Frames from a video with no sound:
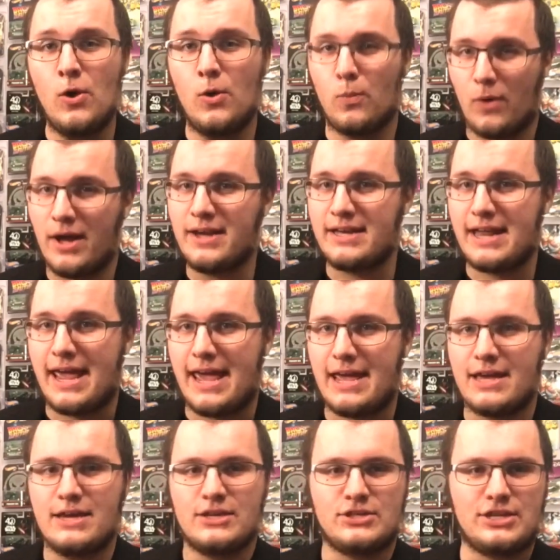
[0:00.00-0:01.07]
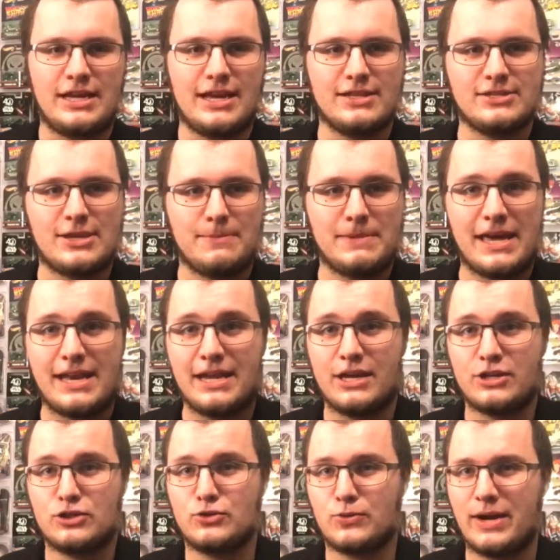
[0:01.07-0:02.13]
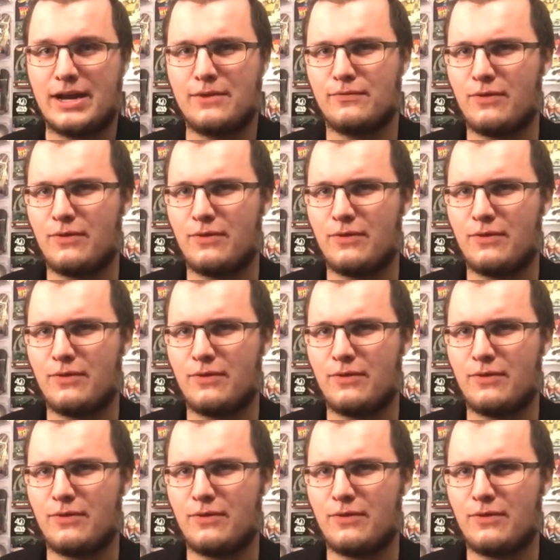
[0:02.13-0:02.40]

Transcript: One day, she ends up getting a drink